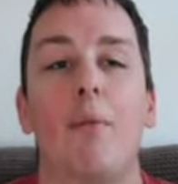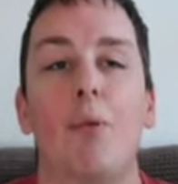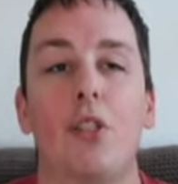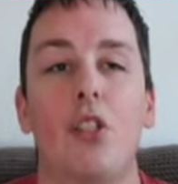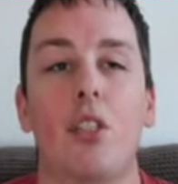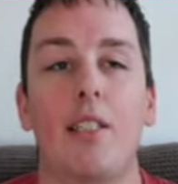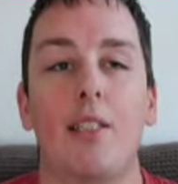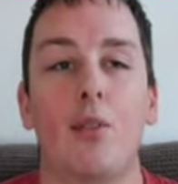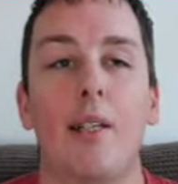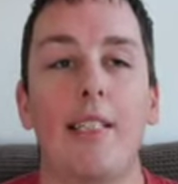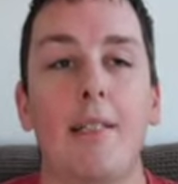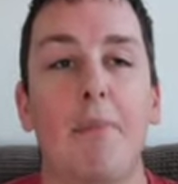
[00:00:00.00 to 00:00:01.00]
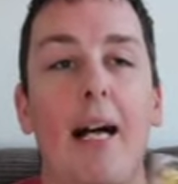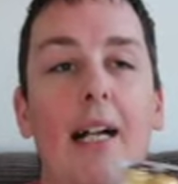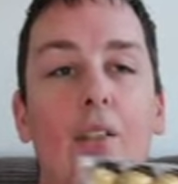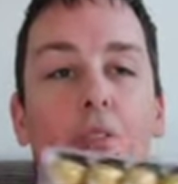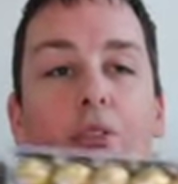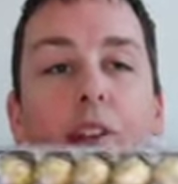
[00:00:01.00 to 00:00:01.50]
I budgeted
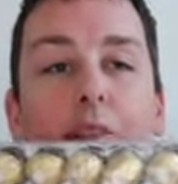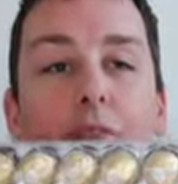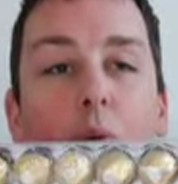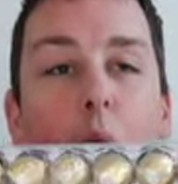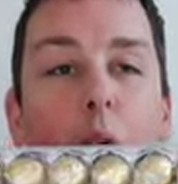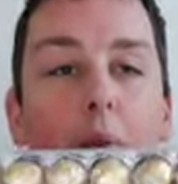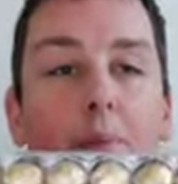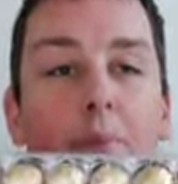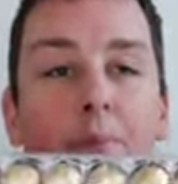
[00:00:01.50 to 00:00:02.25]
£20 for everyone,